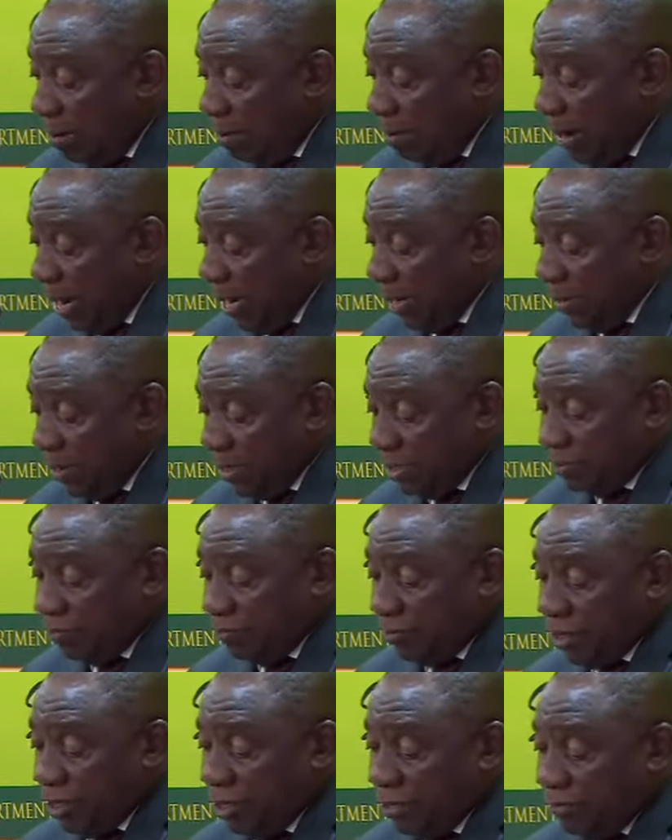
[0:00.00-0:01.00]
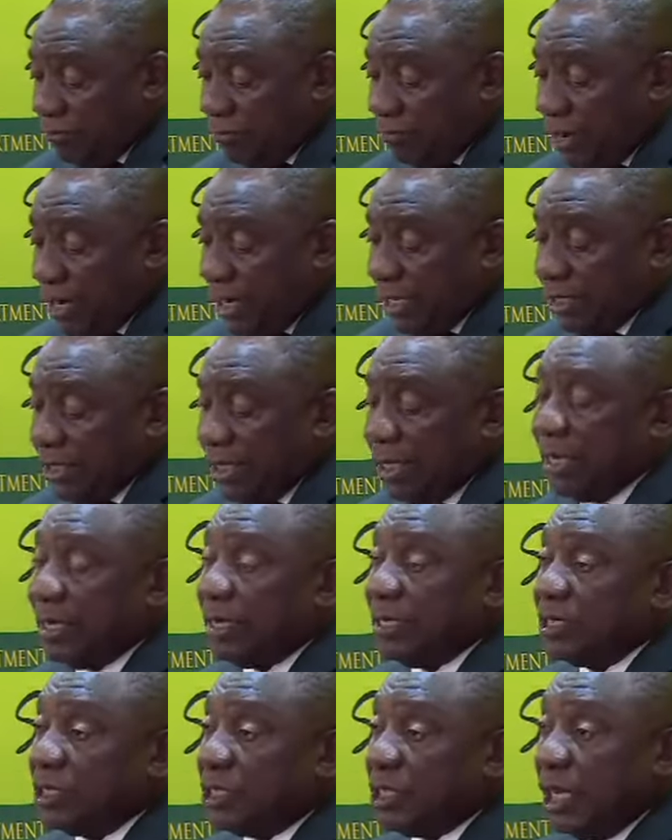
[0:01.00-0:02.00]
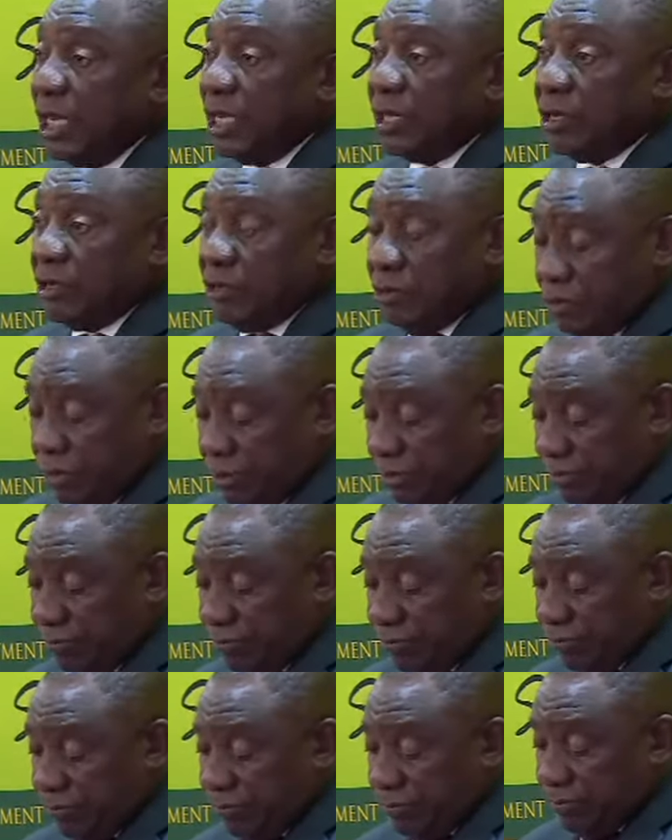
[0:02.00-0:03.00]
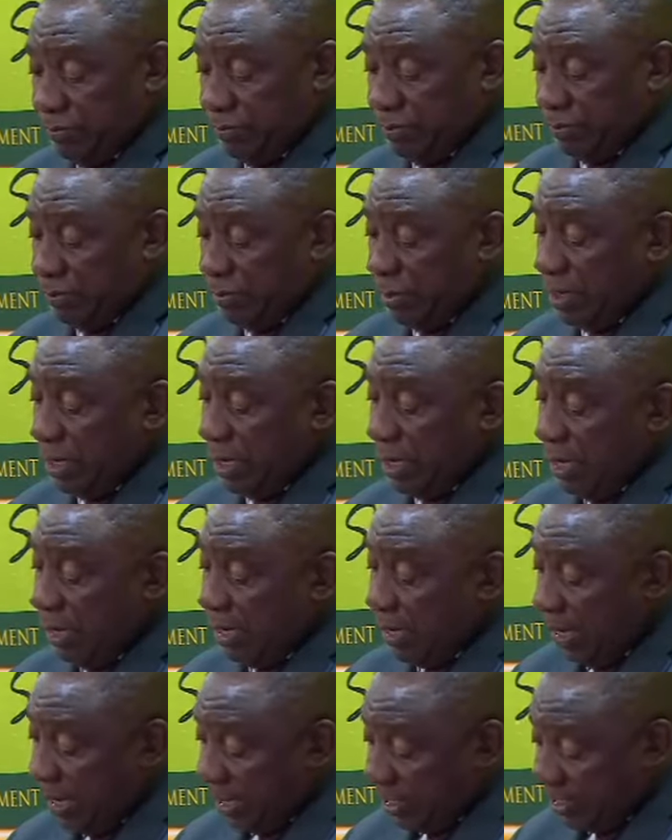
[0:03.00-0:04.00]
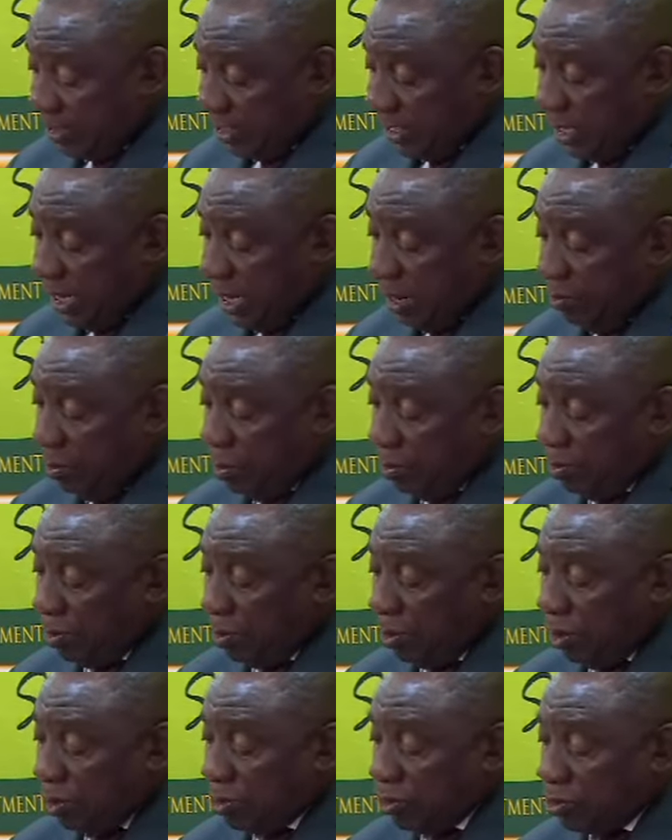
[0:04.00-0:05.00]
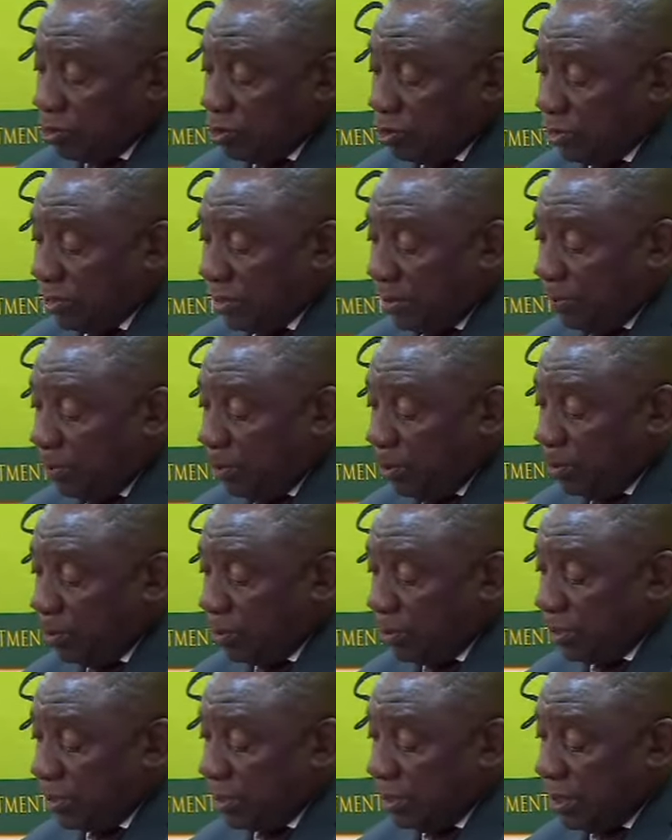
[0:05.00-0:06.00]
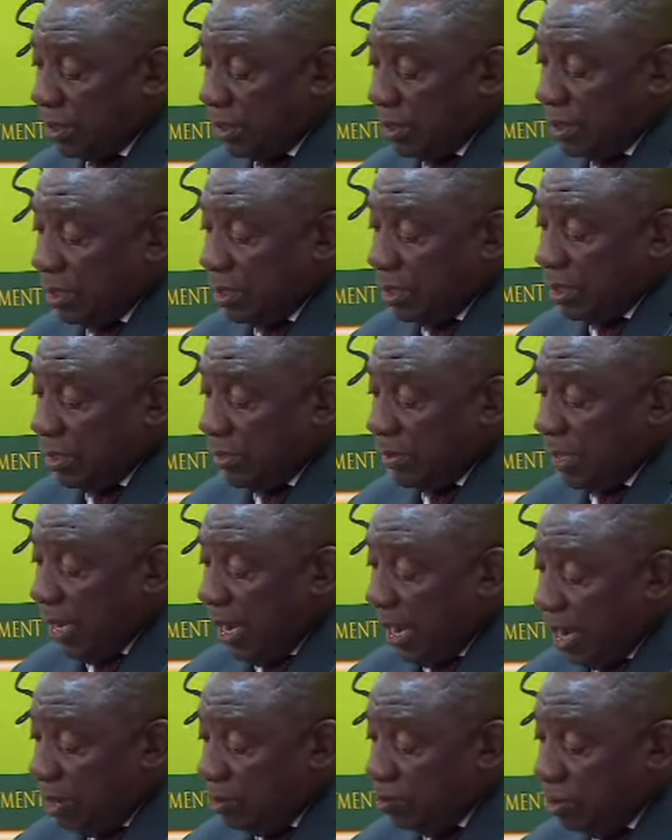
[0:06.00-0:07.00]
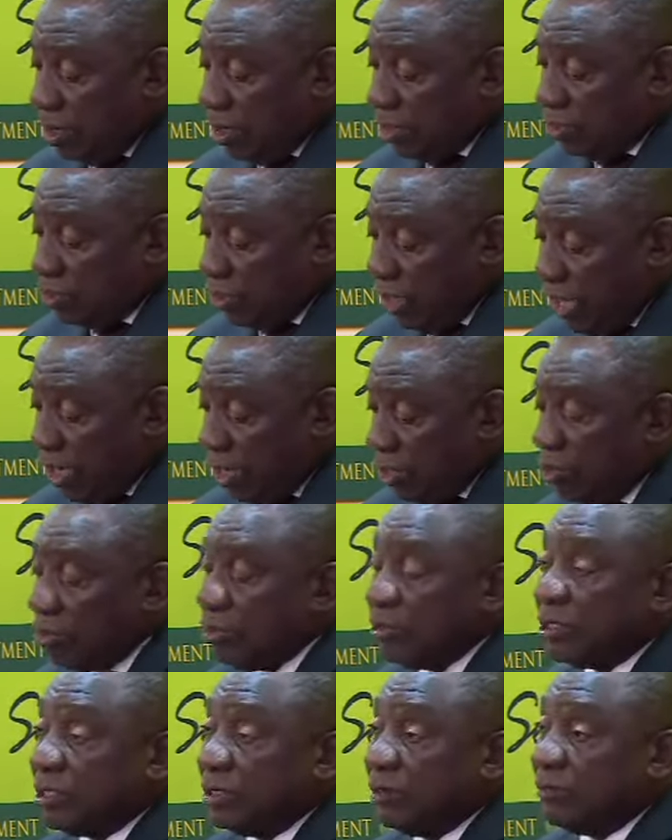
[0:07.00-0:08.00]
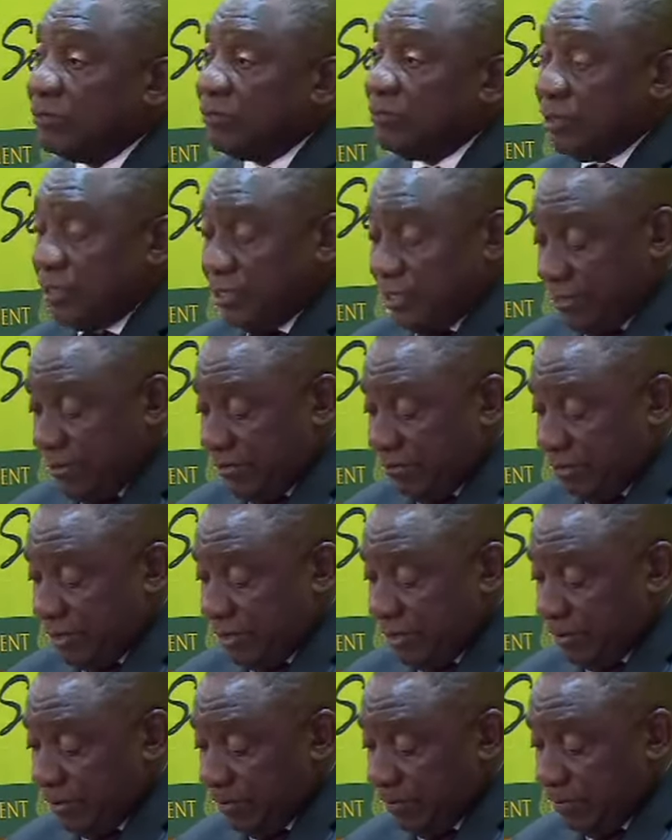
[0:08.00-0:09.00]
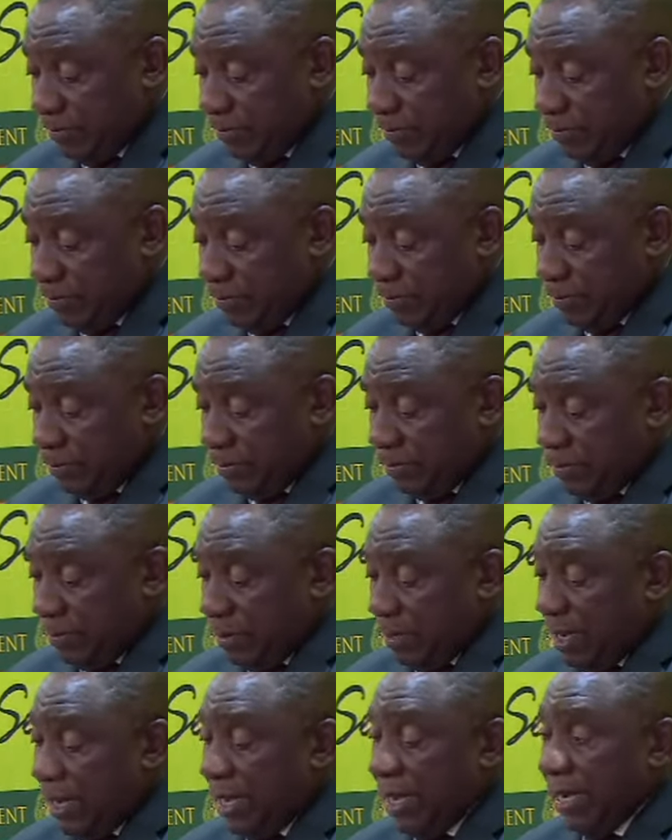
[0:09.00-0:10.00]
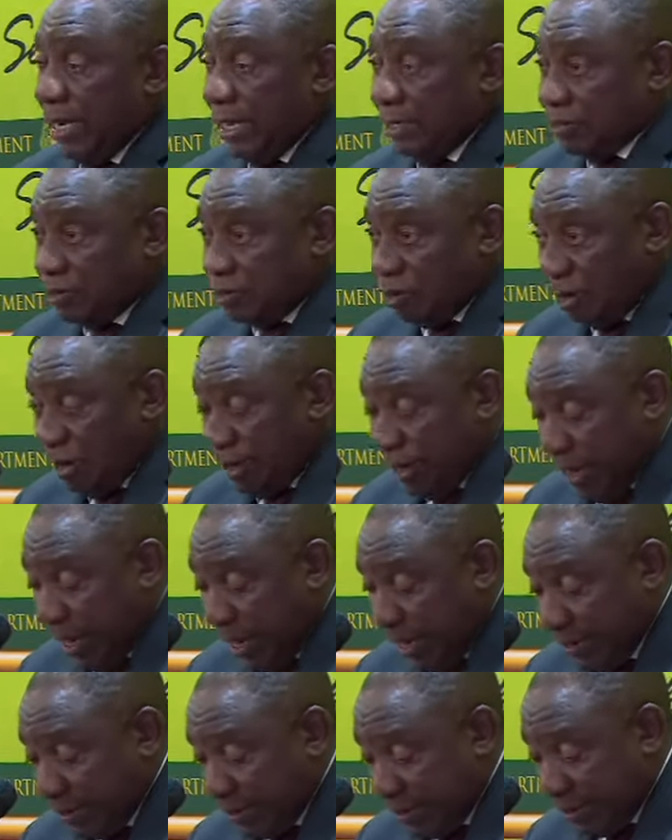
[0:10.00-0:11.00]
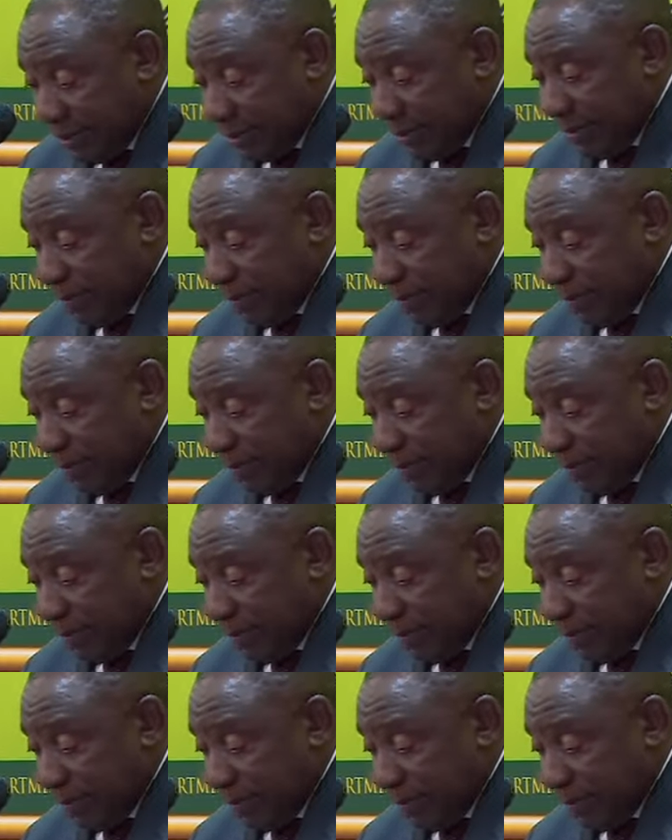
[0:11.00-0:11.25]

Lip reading: by this freedom fighter, Sheikh Yusuf. Next year, we will also support the annual Sheikh Yusuf Festival. Let's join hands.